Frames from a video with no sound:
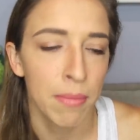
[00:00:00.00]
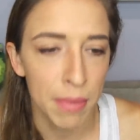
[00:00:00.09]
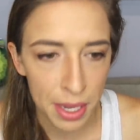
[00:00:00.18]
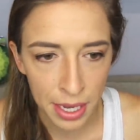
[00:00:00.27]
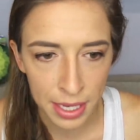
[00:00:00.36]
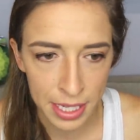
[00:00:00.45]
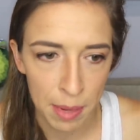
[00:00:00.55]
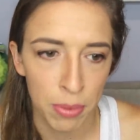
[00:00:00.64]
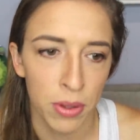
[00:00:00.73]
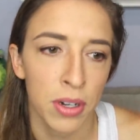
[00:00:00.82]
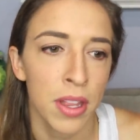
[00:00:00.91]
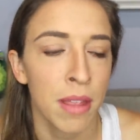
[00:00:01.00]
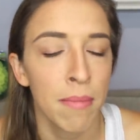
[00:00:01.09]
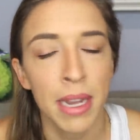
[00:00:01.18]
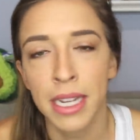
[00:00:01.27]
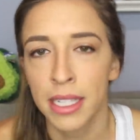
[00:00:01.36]
the mini stapler,
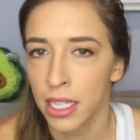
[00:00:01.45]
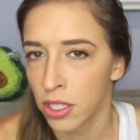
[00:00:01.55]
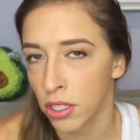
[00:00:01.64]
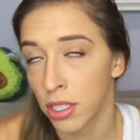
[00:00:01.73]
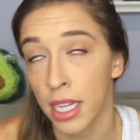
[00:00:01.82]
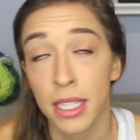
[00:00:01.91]
the mini scissors